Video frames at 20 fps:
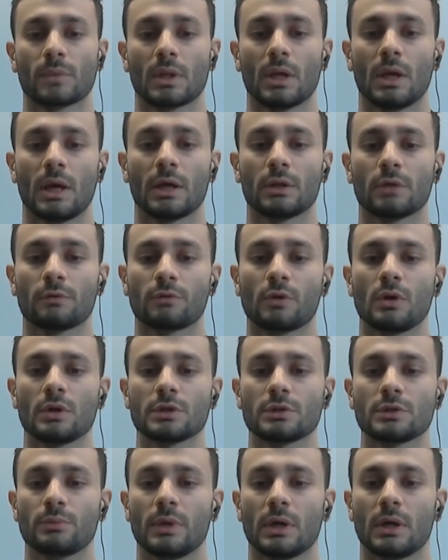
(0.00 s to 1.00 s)
And of
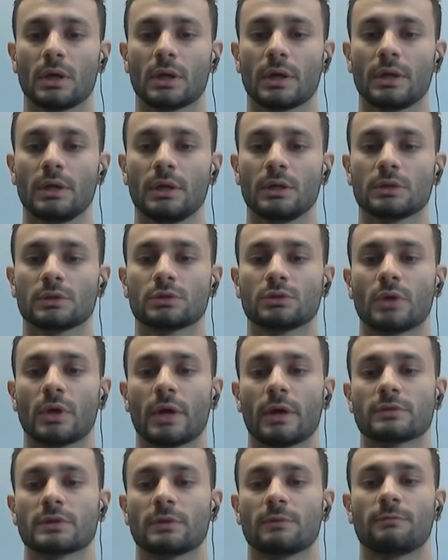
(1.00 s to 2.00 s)
course, we are here to
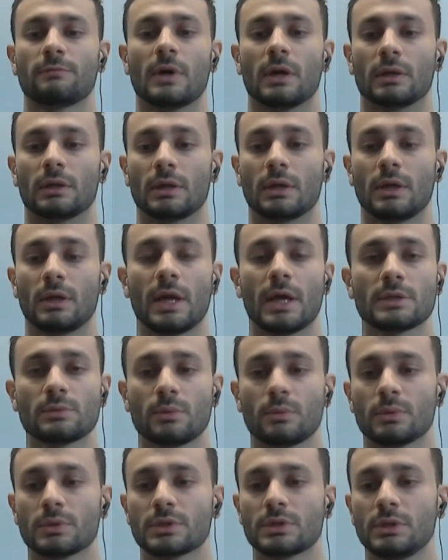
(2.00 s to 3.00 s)
have some fun. As
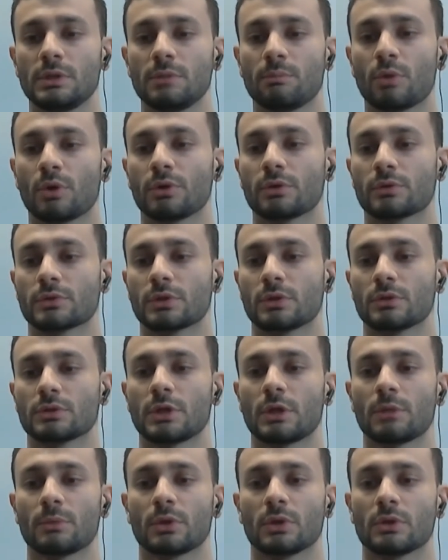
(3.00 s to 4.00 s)
we will see, point-of-sale
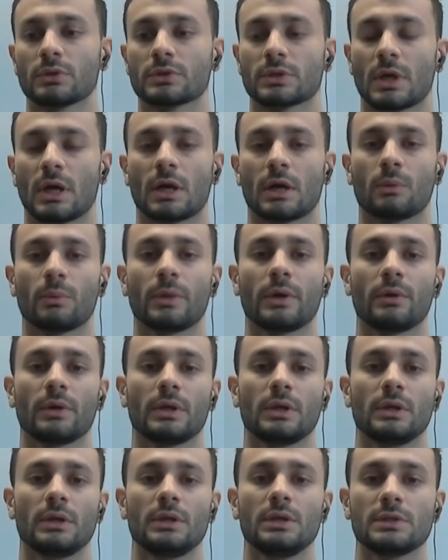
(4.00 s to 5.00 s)
terminals are
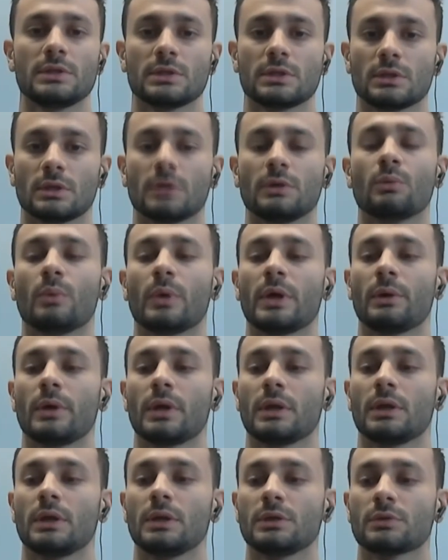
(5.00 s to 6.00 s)
very
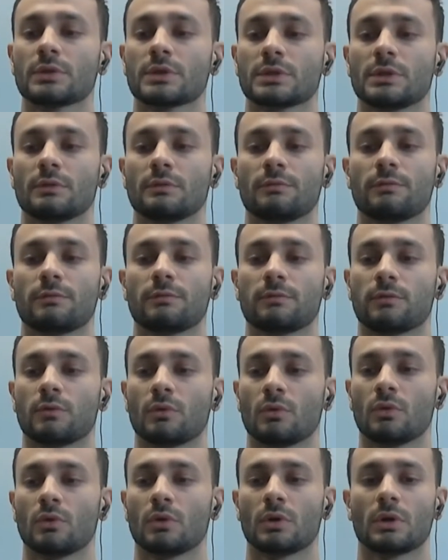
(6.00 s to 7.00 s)
interesting
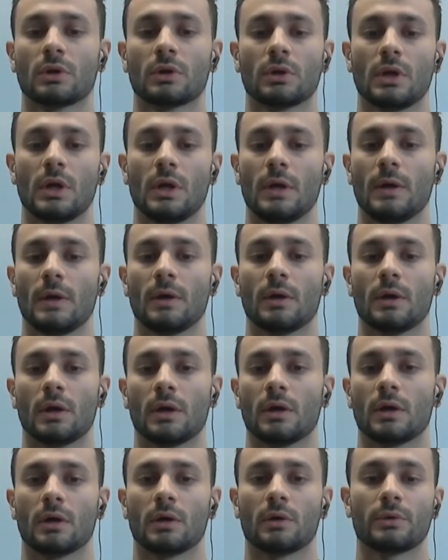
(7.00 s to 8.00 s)
for
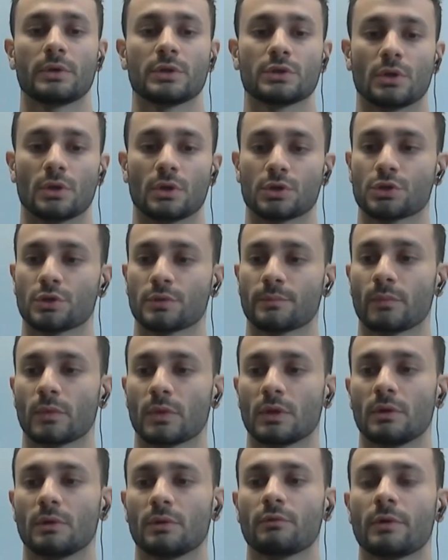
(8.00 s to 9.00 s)
research,
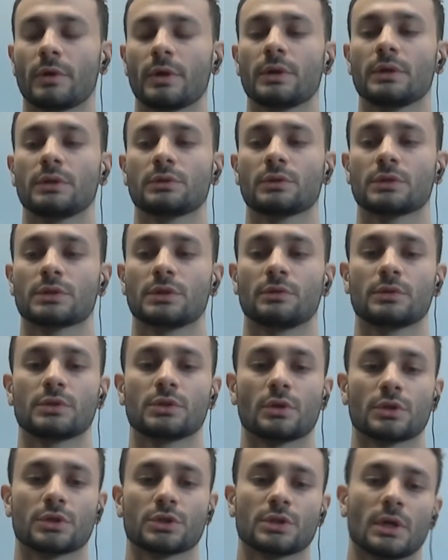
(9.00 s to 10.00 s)
very interesting
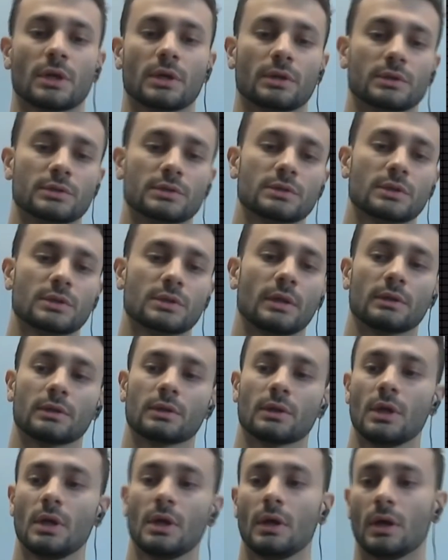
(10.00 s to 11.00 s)
research targets, and
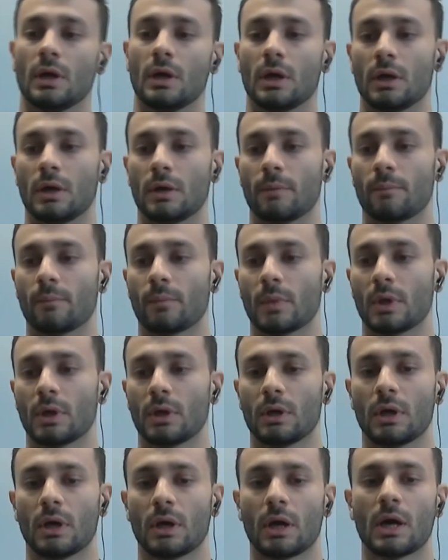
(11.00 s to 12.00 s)

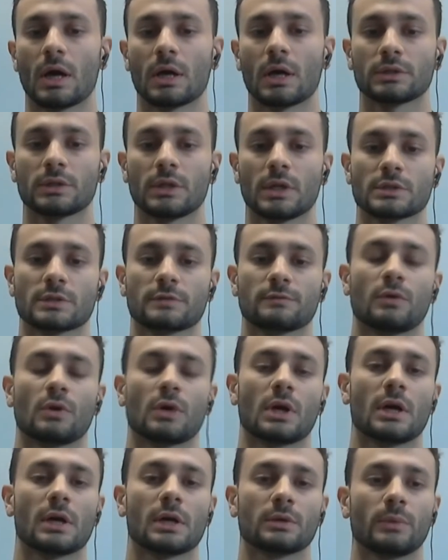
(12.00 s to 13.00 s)
hard tasks for
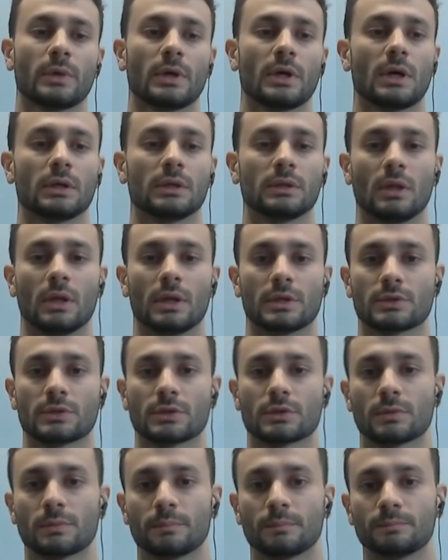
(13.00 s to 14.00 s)
hardware analysis.